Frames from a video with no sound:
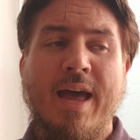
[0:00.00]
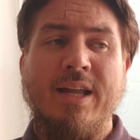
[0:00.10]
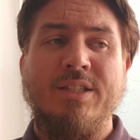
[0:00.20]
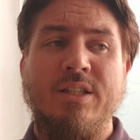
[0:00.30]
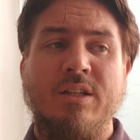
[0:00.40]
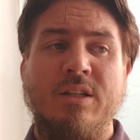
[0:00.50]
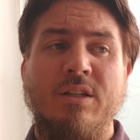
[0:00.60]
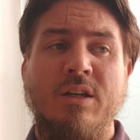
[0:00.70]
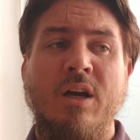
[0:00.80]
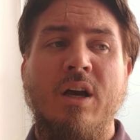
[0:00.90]
that
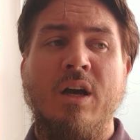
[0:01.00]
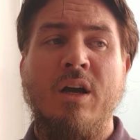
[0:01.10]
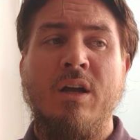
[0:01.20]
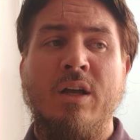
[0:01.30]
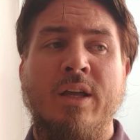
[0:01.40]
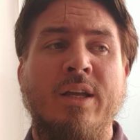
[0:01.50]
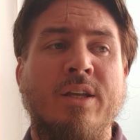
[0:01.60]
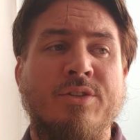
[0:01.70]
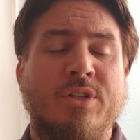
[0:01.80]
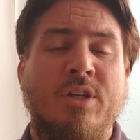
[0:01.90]
uh,
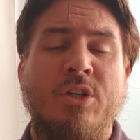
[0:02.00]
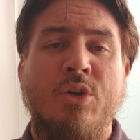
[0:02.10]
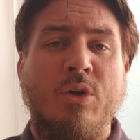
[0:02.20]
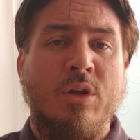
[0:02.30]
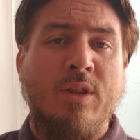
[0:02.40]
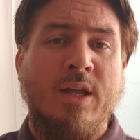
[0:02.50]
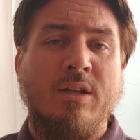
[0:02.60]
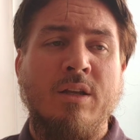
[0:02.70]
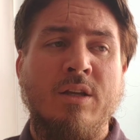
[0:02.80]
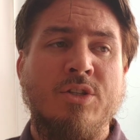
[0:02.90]
is you, that
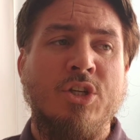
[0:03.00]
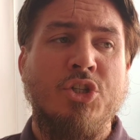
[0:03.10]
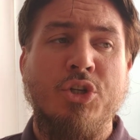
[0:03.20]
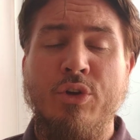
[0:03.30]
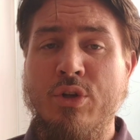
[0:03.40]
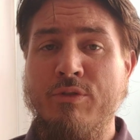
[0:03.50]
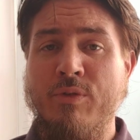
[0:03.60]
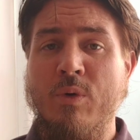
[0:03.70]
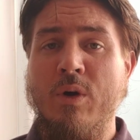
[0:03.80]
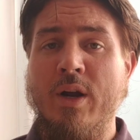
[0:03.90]
is insuring you
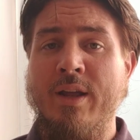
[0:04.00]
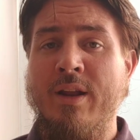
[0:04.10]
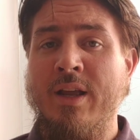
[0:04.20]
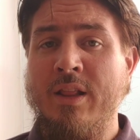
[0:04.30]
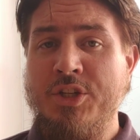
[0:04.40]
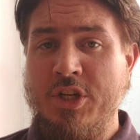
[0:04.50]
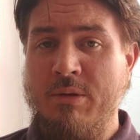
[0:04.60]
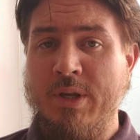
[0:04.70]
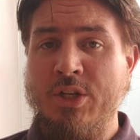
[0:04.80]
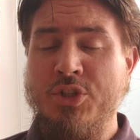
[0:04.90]
for in a
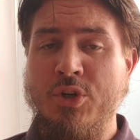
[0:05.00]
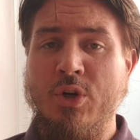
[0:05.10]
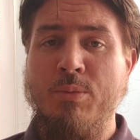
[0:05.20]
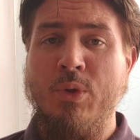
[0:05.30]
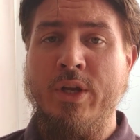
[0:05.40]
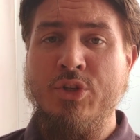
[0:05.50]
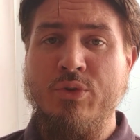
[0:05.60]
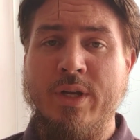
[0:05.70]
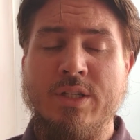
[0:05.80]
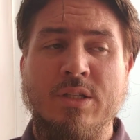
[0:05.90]
legitimate insurable
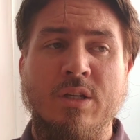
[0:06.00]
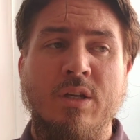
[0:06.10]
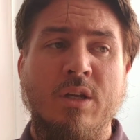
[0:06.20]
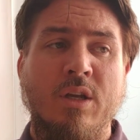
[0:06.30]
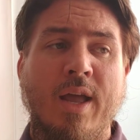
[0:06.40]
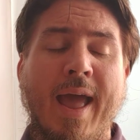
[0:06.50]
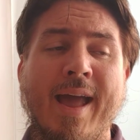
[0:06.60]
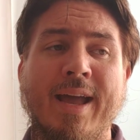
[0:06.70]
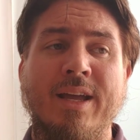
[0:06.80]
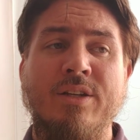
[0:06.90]
interest,
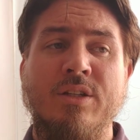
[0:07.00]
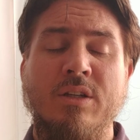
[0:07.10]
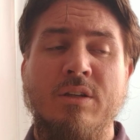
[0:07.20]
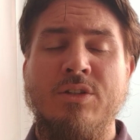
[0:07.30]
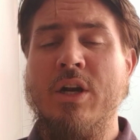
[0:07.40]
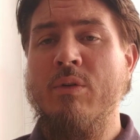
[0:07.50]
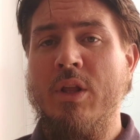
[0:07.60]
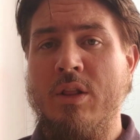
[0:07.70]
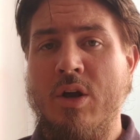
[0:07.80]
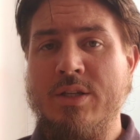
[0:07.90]
and
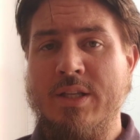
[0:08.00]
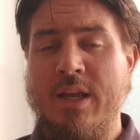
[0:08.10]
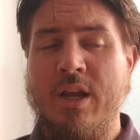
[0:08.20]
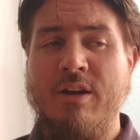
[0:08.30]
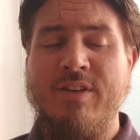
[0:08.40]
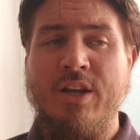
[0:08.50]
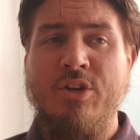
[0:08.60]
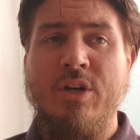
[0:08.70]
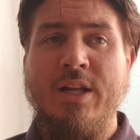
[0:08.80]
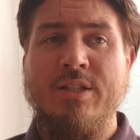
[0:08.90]
generally laws take care of that in
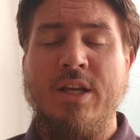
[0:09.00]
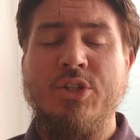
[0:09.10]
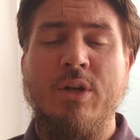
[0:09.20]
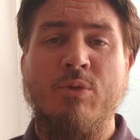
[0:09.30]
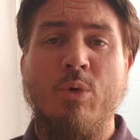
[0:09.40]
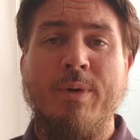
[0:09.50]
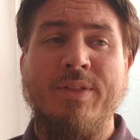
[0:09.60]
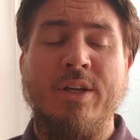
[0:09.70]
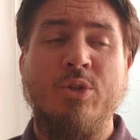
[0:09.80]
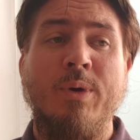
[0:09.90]
the United States. You don't have to worry
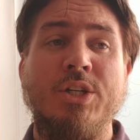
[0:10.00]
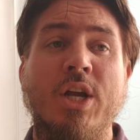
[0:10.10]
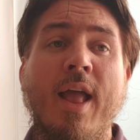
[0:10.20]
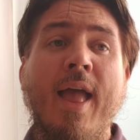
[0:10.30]
about that too much.